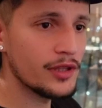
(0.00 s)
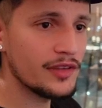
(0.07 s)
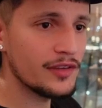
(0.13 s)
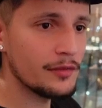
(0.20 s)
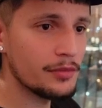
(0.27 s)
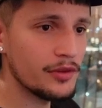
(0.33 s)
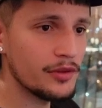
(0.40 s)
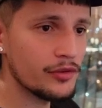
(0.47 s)

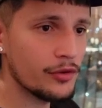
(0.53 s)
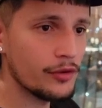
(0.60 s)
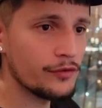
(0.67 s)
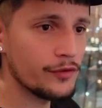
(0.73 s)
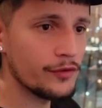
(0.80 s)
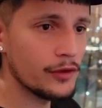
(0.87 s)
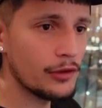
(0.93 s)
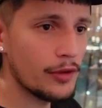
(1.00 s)
Bitcoin for
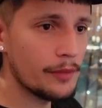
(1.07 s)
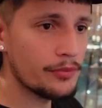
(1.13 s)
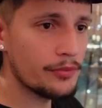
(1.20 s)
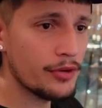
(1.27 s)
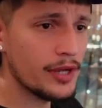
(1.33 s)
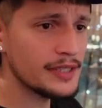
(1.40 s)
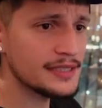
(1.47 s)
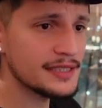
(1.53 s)
lower
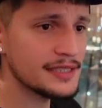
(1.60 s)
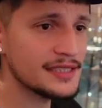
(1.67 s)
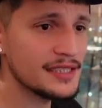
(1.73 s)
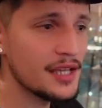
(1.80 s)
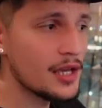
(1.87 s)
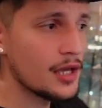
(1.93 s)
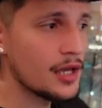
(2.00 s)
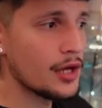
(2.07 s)
prices.
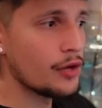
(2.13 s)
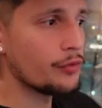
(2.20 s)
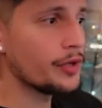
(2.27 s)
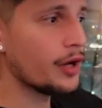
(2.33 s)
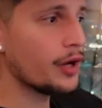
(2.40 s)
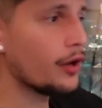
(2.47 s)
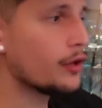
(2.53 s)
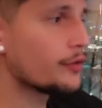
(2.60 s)
We are
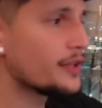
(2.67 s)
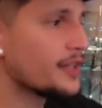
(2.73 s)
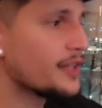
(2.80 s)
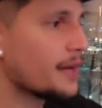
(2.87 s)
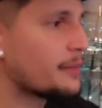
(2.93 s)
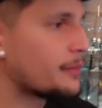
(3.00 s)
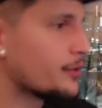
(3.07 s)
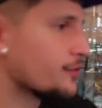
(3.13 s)
already up
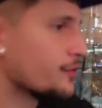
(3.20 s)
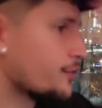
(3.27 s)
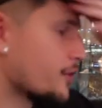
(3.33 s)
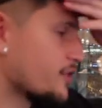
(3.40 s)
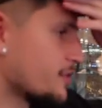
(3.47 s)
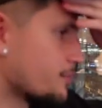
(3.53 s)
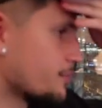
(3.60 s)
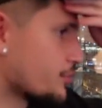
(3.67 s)
about
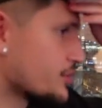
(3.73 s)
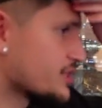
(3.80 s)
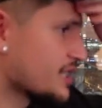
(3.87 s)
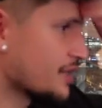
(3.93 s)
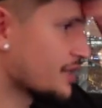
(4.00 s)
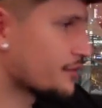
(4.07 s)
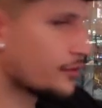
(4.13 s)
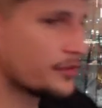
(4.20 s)
14%
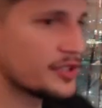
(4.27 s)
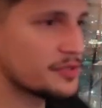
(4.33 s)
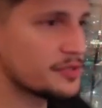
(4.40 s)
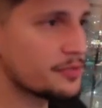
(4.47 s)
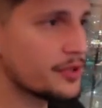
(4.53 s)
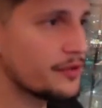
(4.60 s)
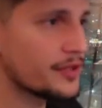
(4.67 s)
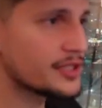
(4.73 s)
from this
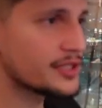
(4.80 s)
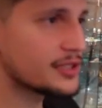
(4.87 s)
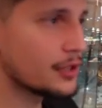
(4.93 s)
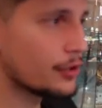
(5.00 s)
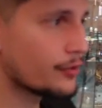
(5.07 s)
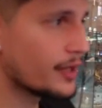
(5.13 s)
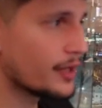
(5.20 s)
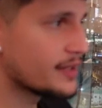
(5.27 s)
previous low
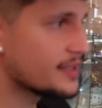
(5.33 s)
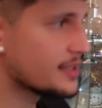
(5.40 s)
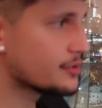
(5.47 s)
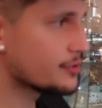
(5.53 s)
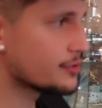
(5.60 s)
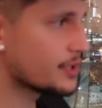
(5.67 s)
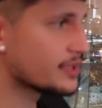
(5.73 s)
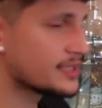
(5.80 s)
right here, as you
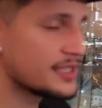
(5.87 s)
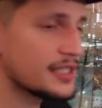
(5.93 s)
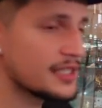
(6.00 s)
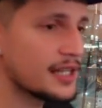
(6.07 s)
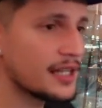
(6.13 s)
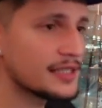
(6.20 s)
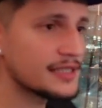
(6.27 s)
can see, guys.